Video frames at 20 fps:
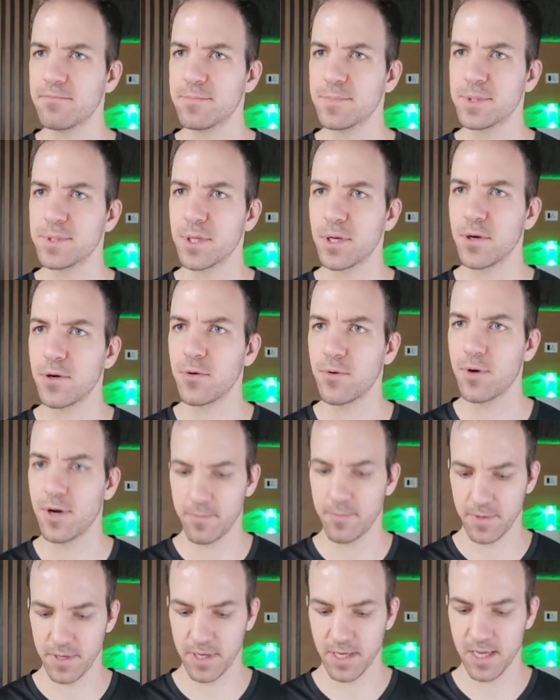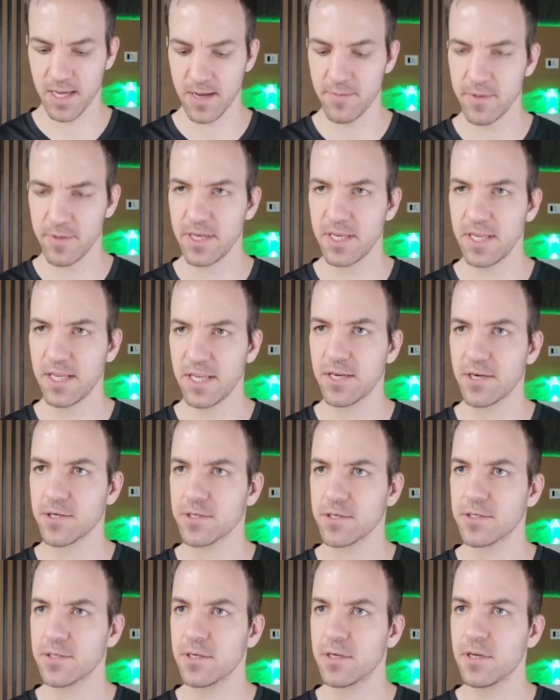So I'm going to come in
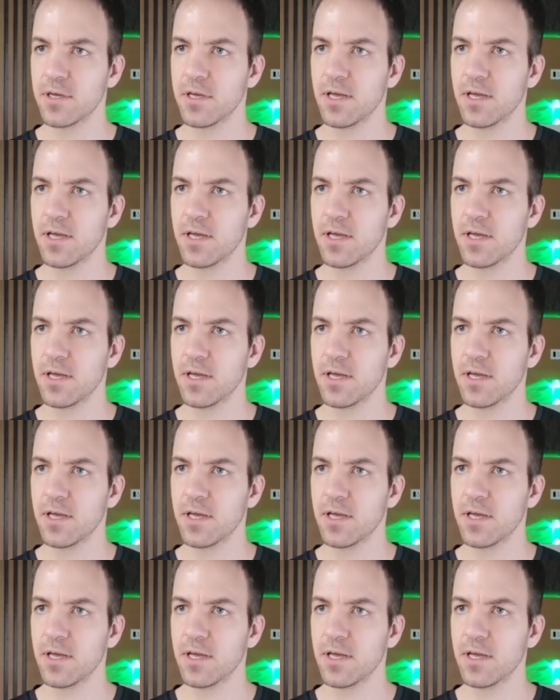here